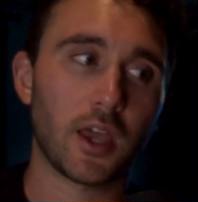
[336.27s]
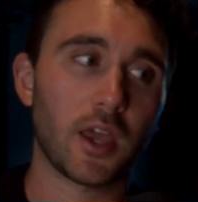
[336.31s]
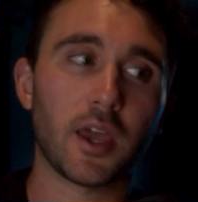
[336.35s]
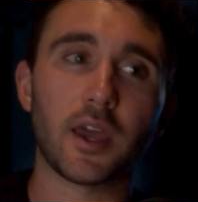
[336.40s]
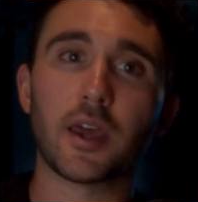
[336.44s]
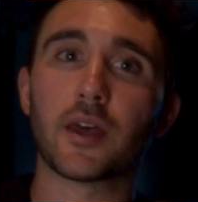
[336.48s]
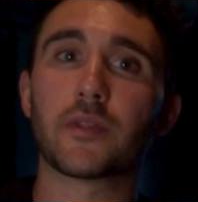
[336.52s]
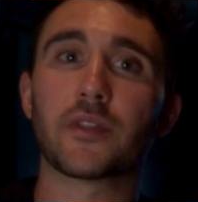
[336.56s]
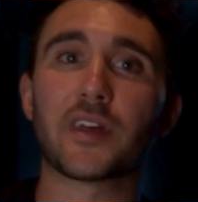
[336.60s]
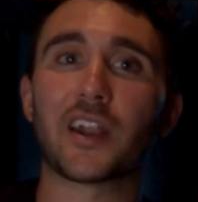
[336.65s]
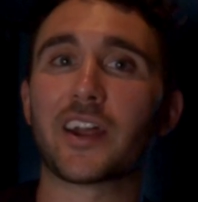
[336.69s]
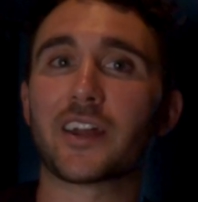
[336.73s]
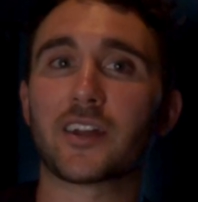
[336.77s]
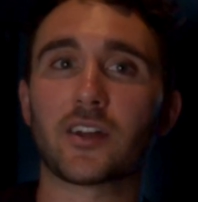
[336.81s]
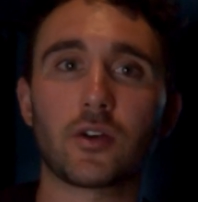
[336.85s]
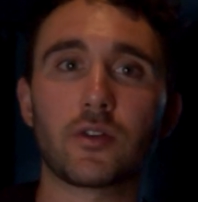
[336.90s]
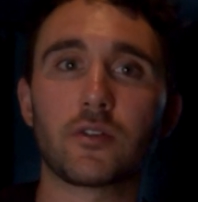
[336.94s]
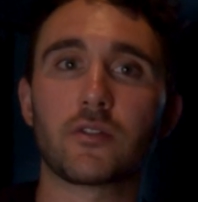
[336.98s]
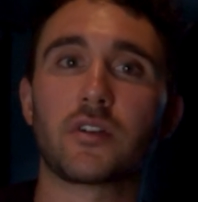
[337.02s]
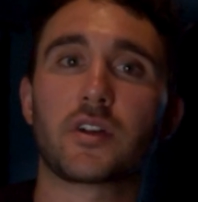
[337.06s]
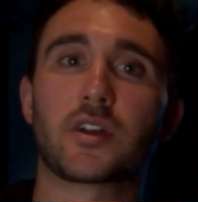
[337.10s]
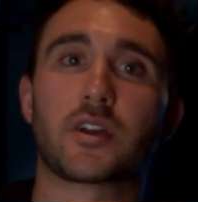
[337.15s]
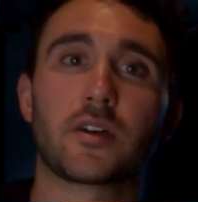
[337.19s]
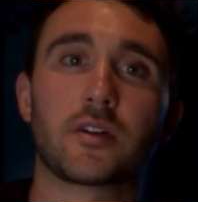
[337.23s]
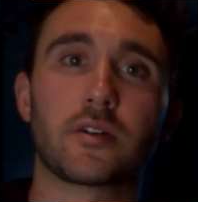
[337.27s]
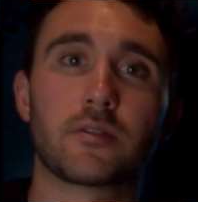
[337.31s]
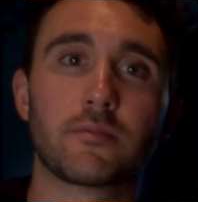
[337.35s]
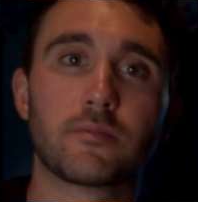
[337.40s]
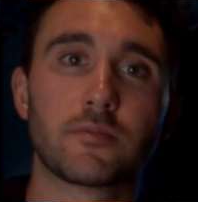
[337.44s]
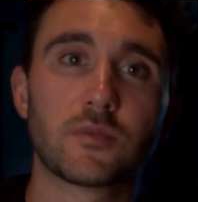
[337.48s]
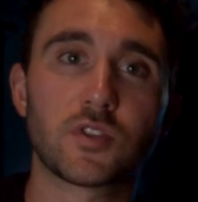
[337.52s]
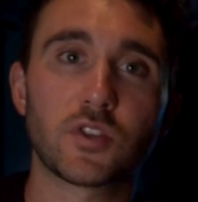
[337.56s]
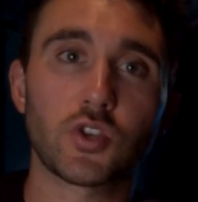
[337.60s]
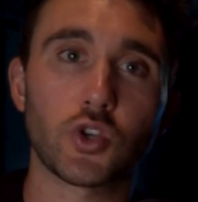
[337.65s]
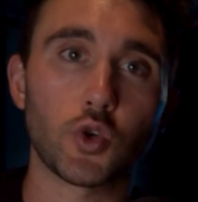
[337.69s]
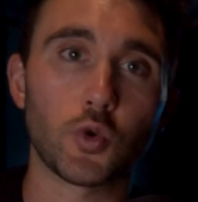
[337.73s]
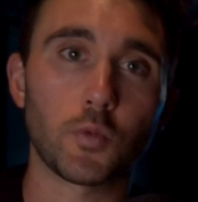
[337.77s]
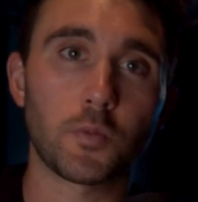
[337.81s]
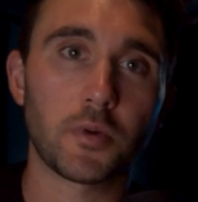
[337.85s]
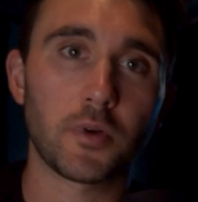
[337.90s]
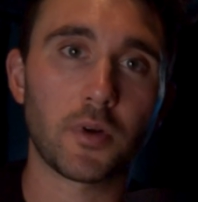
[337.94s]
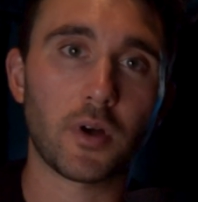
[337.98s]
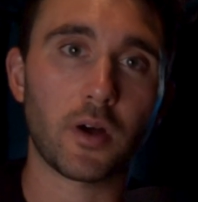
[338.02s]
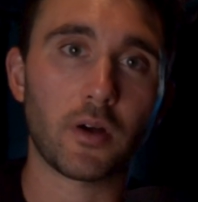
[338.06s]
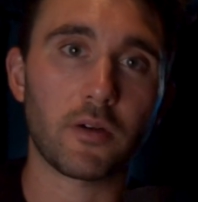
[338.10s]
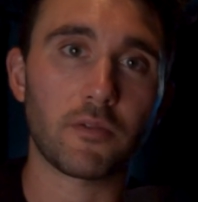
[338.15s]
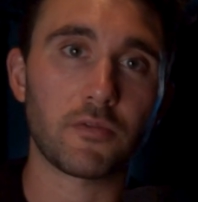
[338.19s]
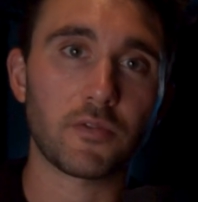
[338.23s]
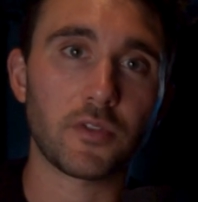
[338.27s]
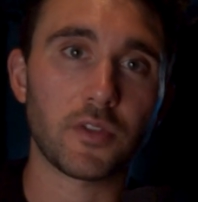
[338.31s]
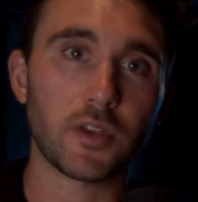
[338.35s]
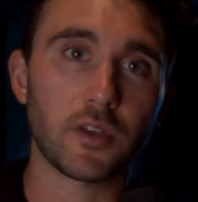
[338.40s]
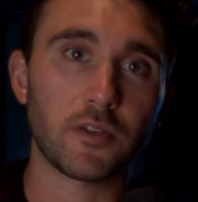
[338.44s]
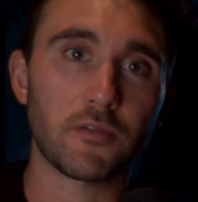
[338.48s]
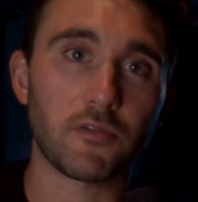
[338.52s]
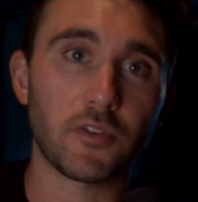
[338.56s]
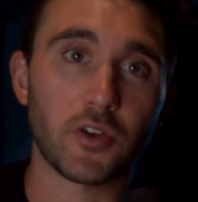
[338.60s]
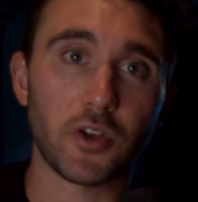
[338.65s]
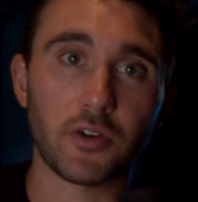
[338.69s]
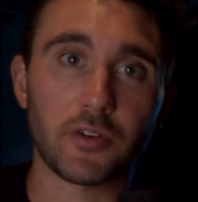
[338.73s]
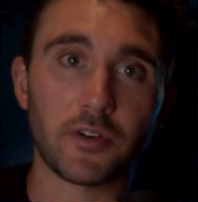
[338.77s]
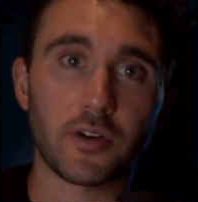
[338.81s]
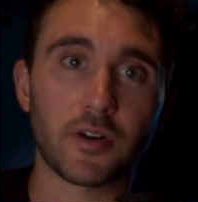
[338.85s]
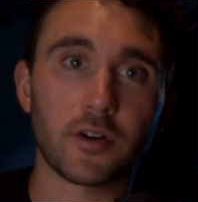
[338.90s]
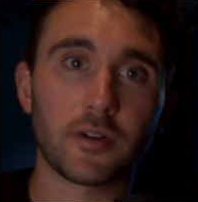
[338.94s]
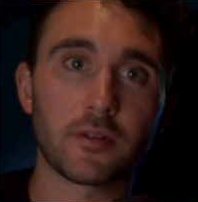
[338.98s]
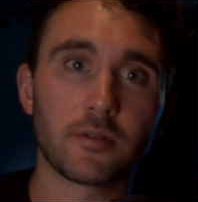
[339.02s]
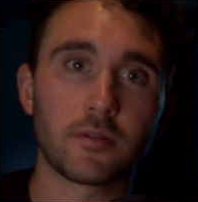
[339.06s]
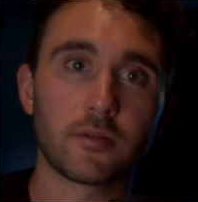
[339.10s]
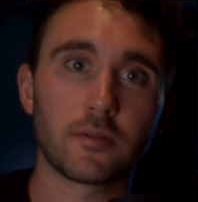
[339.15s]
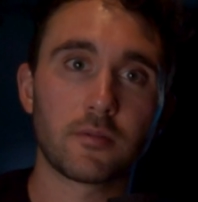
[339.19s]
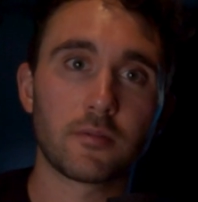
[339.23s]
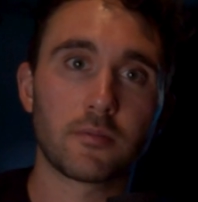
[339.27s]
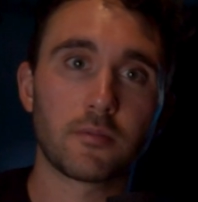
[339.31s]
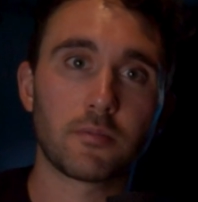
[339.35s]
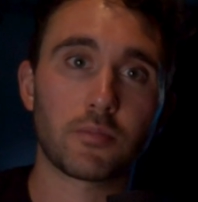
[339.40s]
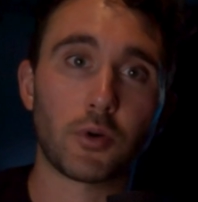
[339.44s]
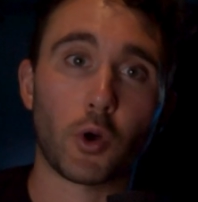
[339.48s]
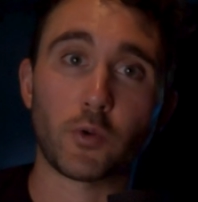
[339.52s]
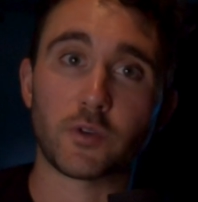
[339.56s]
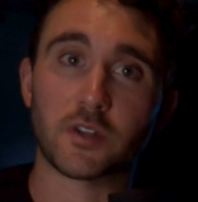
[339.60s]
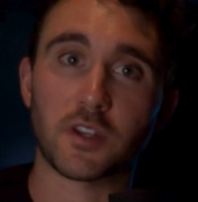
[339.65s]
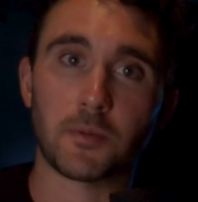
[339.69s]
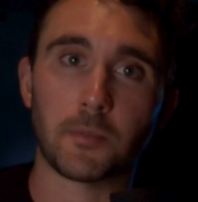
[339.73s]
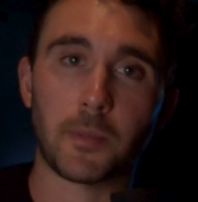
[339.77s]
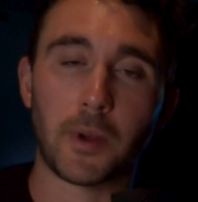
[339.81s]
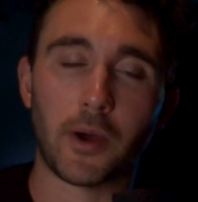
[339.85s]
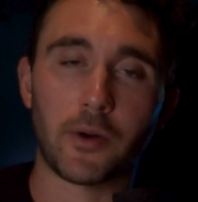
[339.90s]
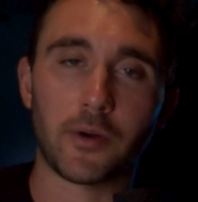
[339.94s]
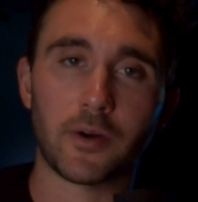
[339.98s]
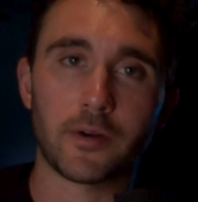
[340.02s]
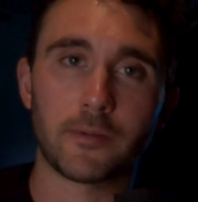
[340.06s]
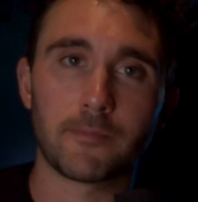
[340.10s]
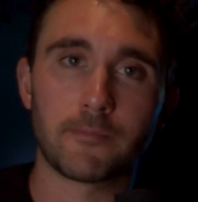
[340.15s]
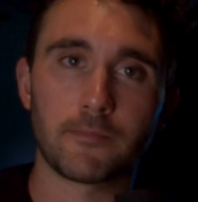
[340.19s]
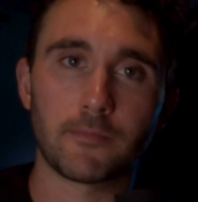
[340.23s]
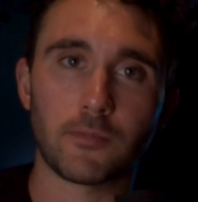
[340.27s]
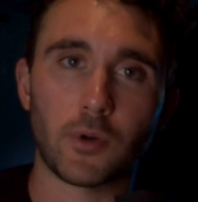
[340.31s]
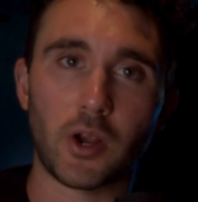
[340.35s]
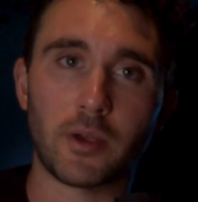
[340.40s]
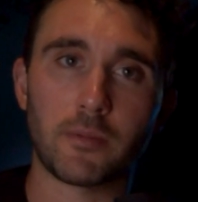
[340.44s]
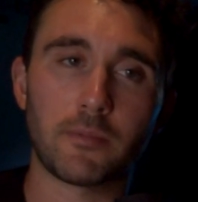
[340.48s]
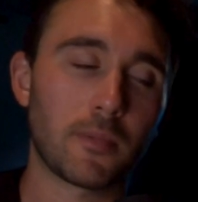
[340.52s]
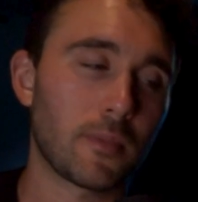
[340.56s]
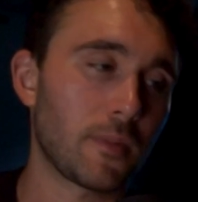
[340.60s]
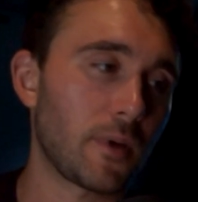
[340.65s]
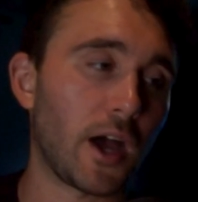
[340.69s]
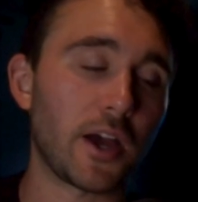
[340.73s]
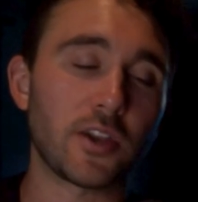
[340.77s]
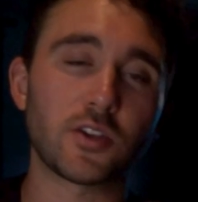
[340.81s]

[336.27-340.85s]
and then I go like a scoop of the vanilla protein powder, right?